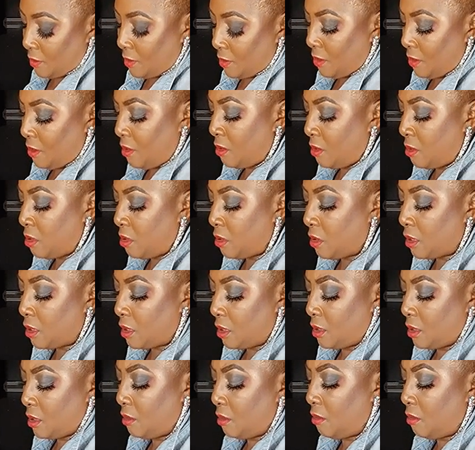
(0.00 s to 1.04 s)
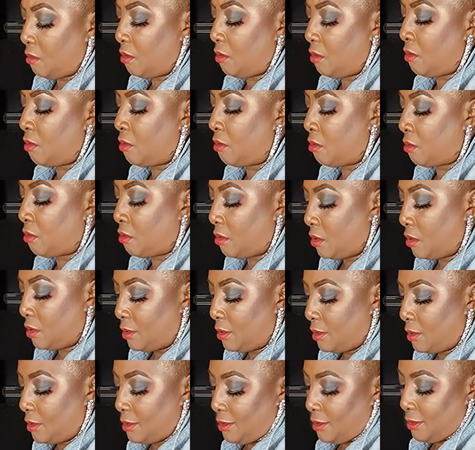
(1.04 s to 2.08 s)
ooh, ooh.
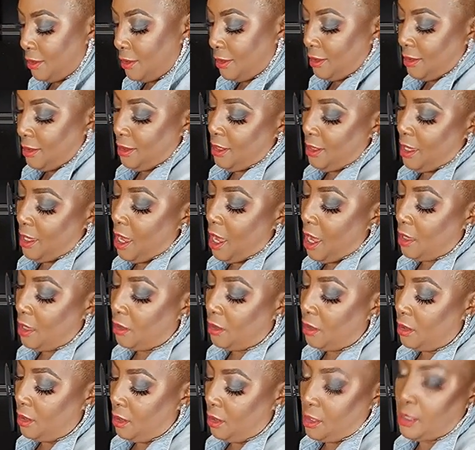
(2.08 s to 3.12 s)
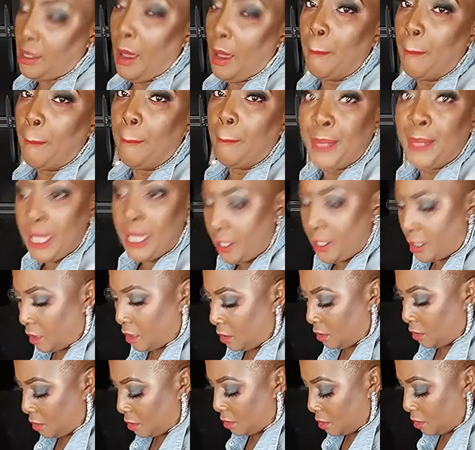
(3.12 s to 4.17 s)
yeah it's a big
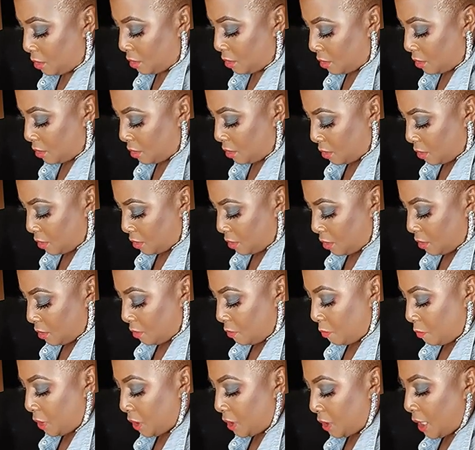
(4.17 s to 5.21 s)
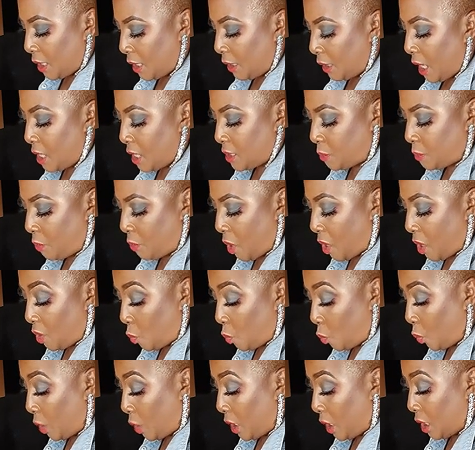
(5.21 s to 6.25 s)
one but that last part
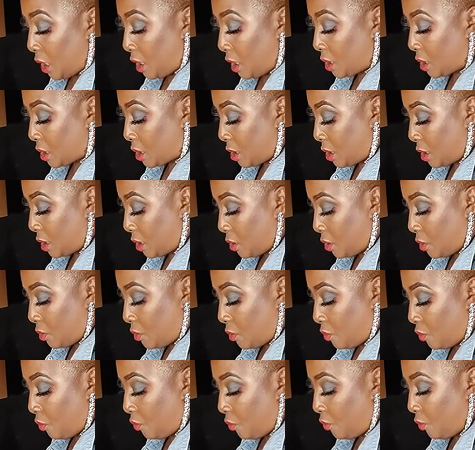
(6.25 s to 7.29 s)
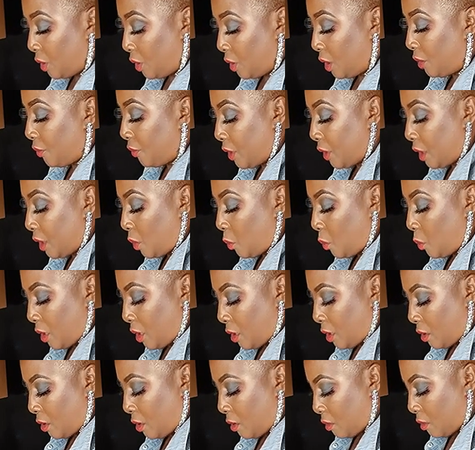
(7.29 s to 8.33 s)
went really really
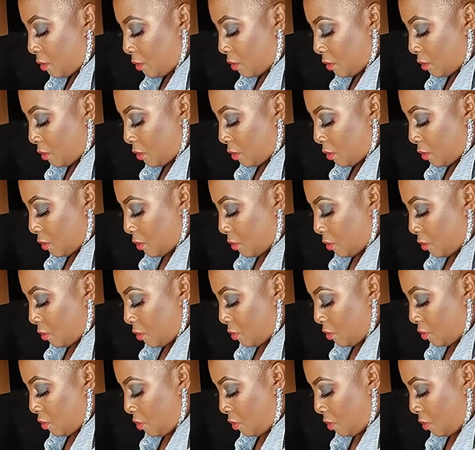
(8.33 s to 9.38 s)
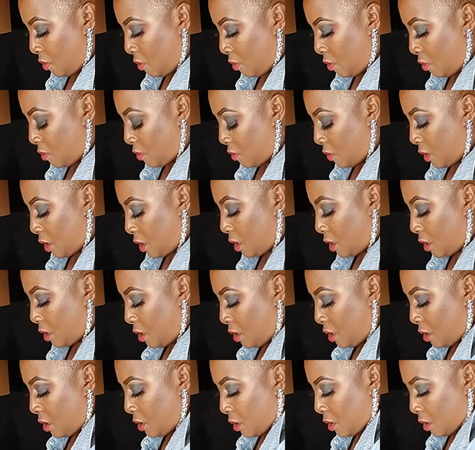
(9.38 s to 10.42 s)
well ooh
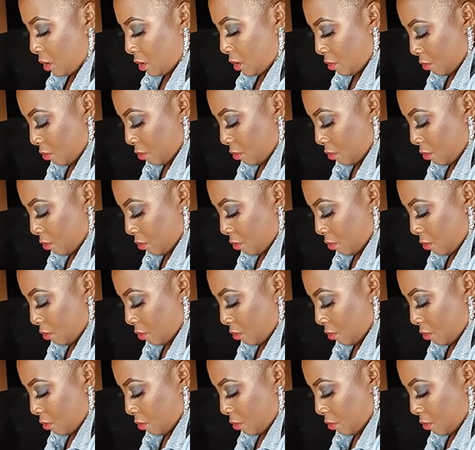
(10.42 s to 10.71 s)
honey